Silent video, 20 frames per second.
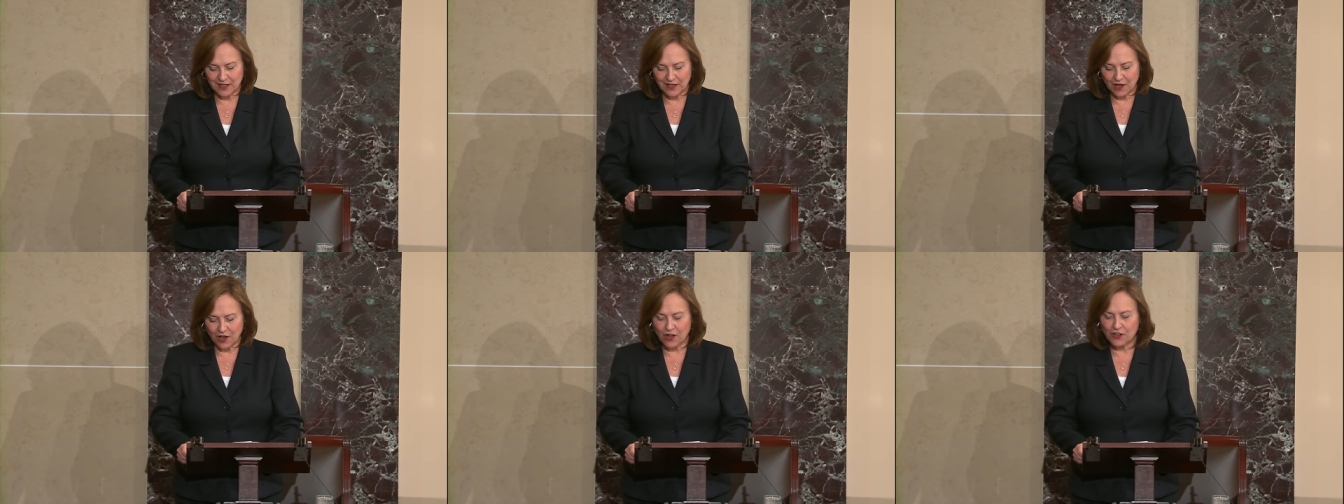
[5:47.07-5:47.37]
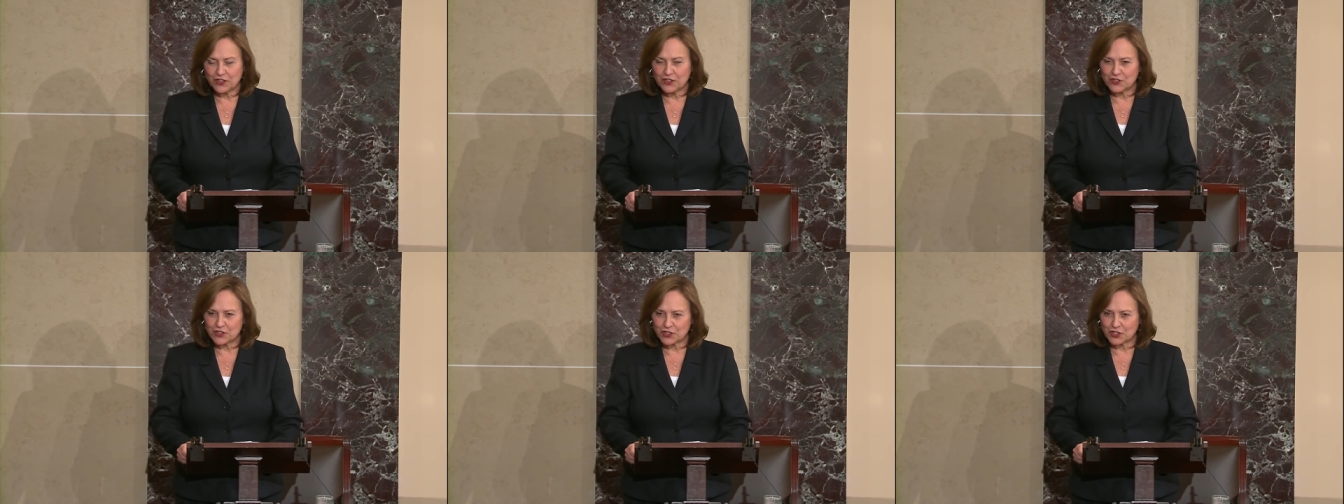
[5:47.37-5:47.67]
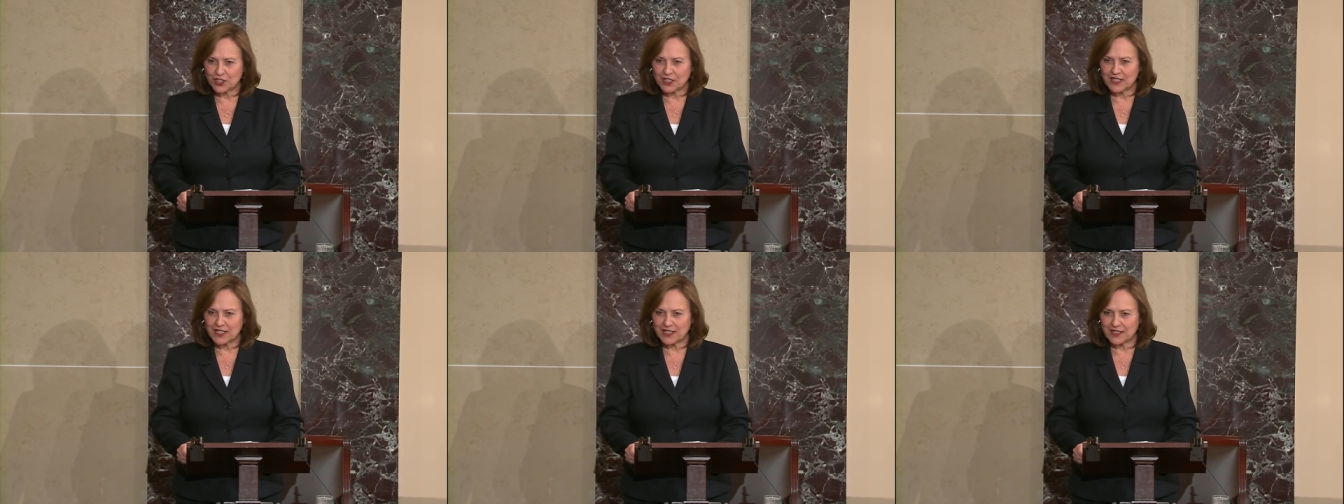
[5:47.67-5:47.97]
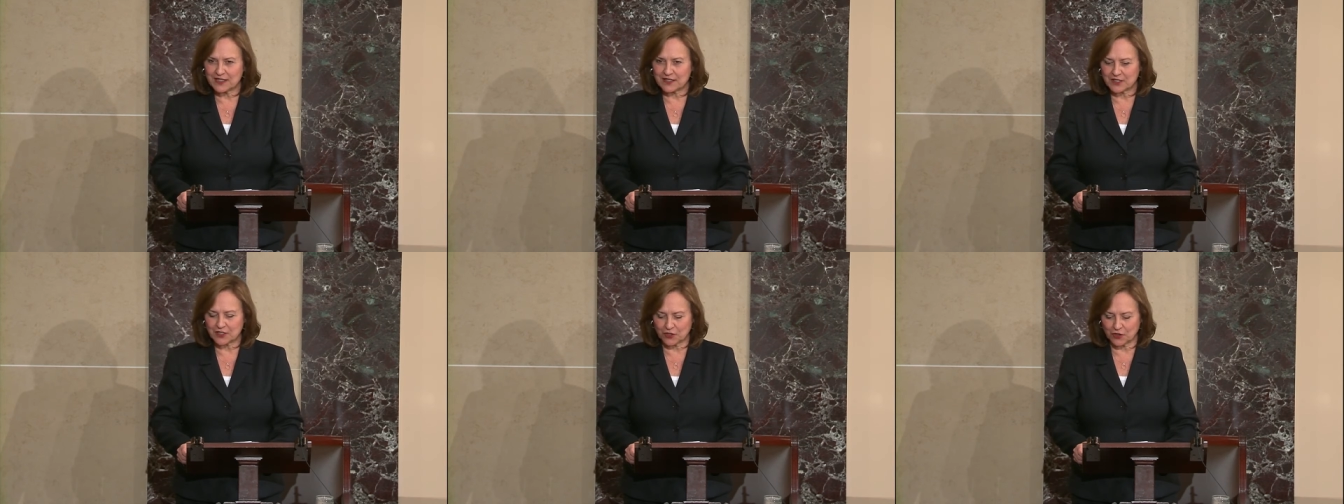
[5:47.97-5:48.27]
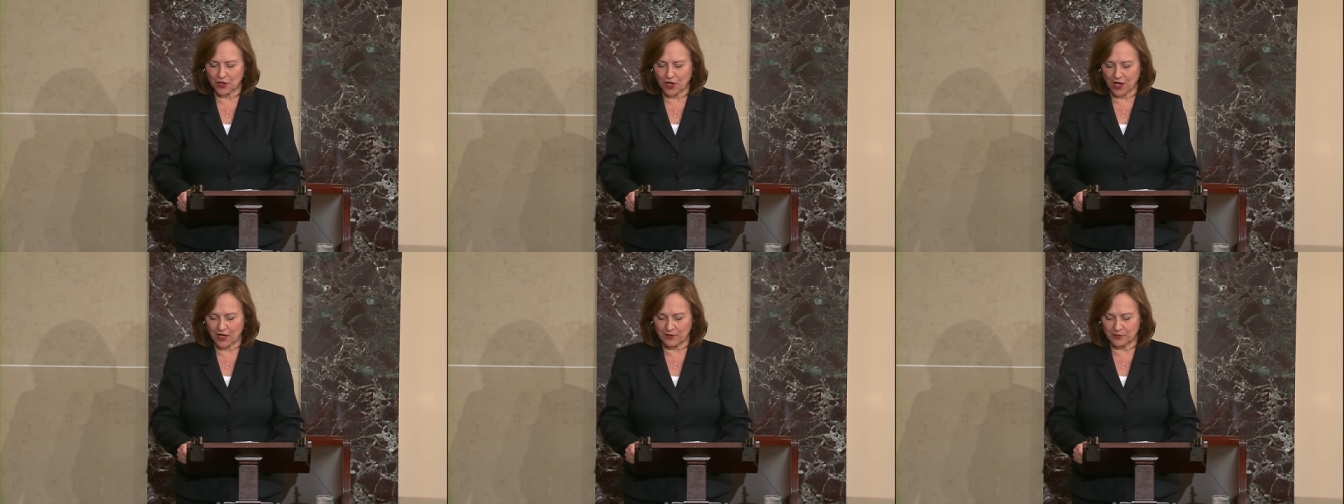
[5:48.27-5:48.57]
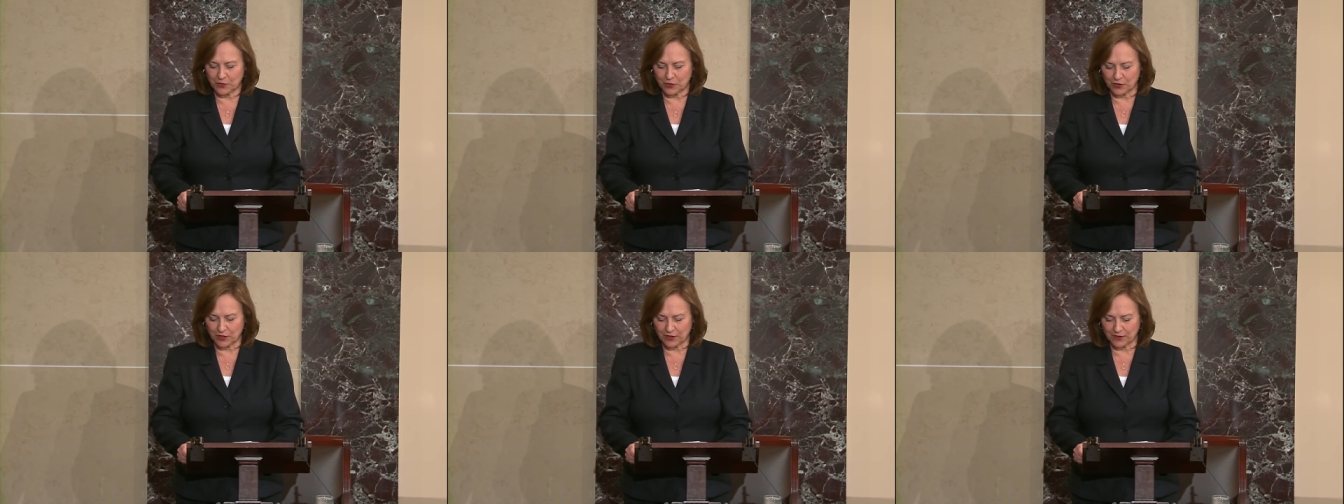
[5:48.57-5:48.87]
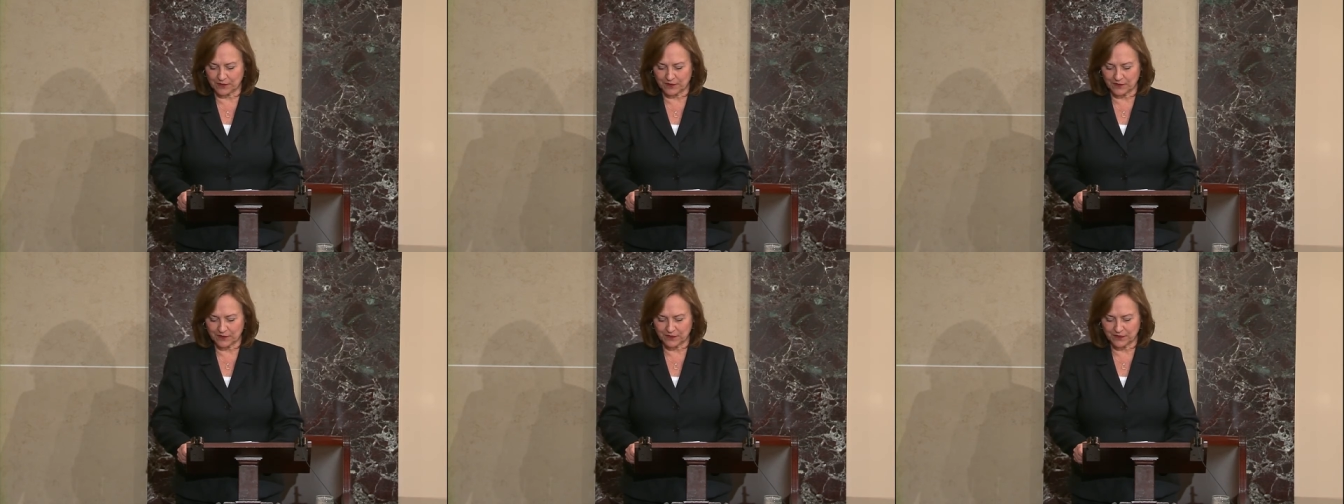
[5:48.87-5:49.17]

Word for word: all you should need is a lawnmower,